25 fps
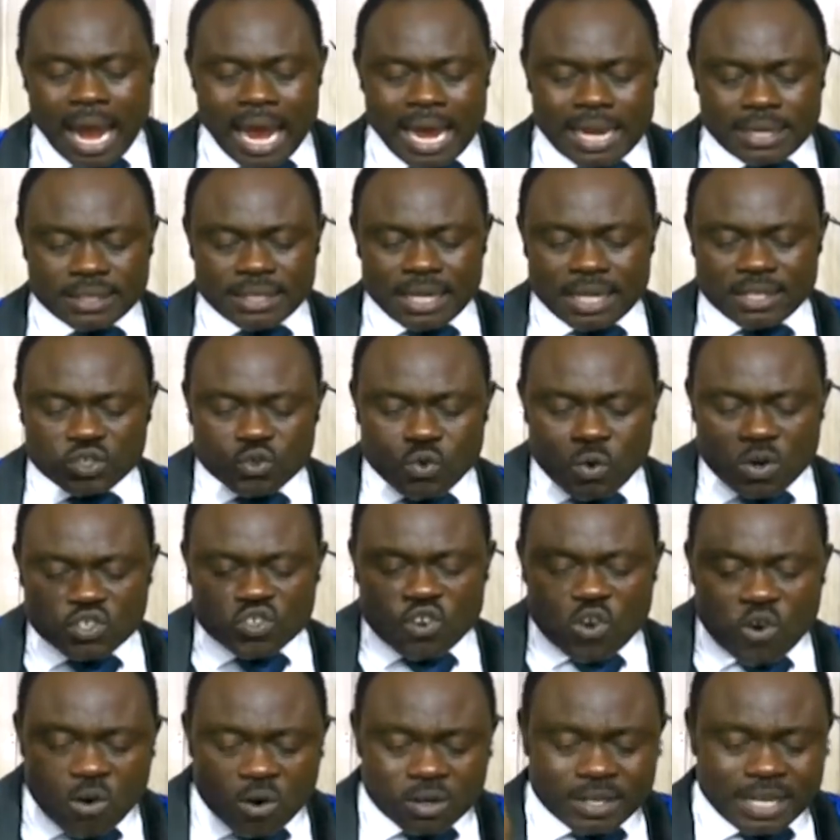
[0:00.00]
And that's what's
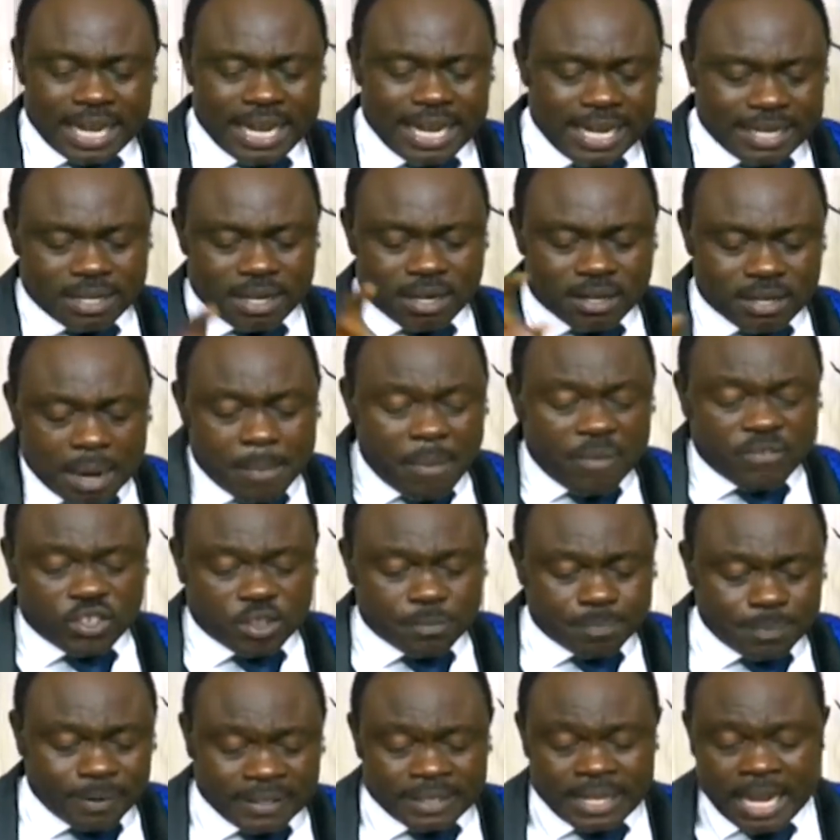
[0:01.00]
called in the realm of the
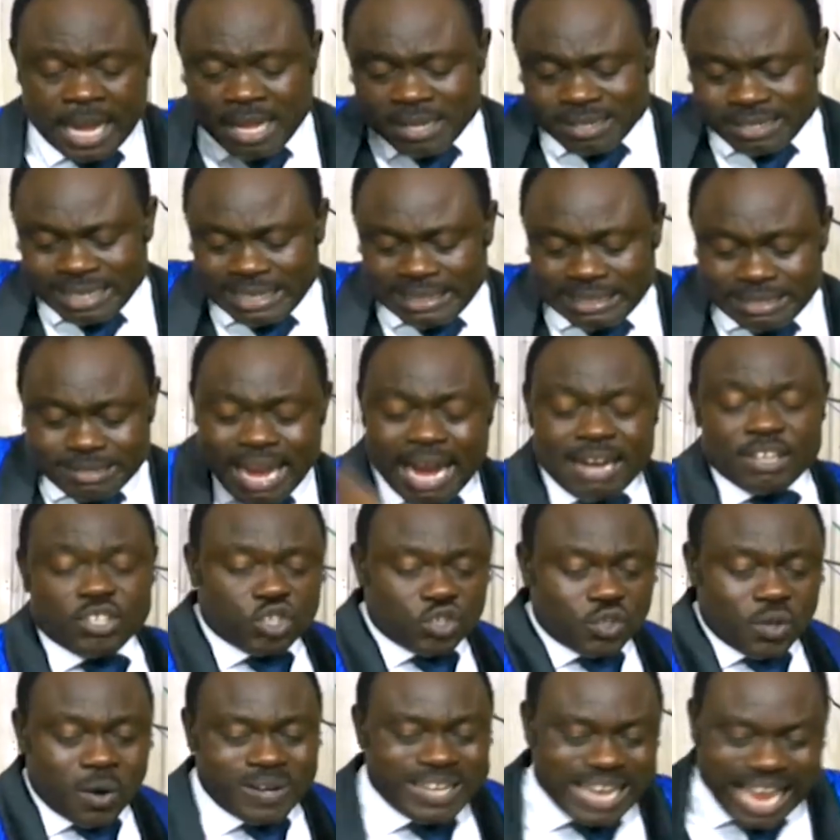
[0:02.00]
spirit
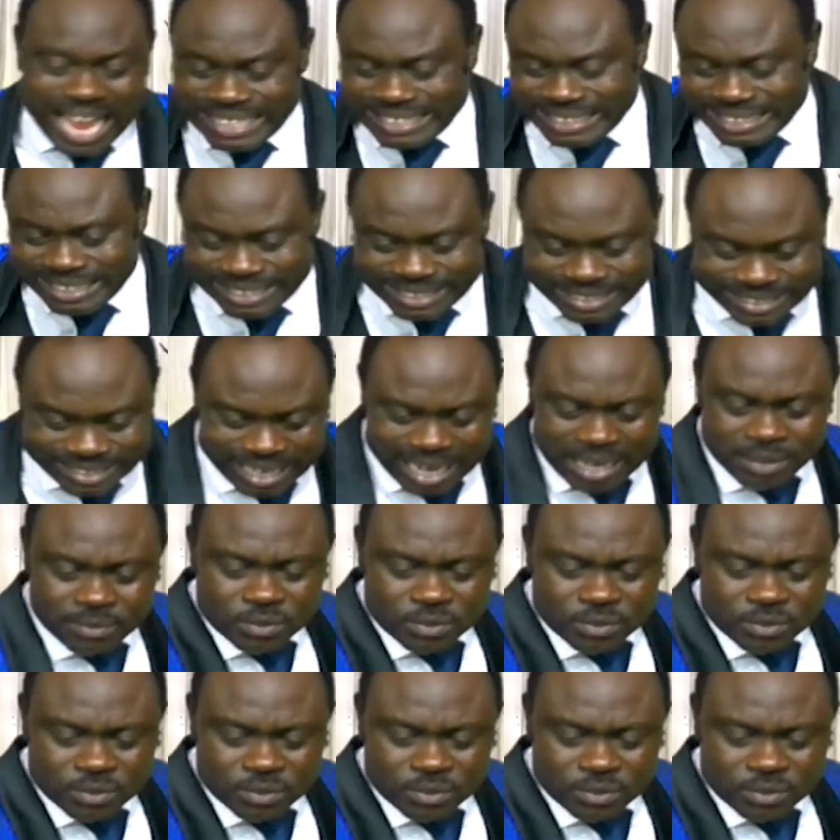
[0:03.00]
rejection and down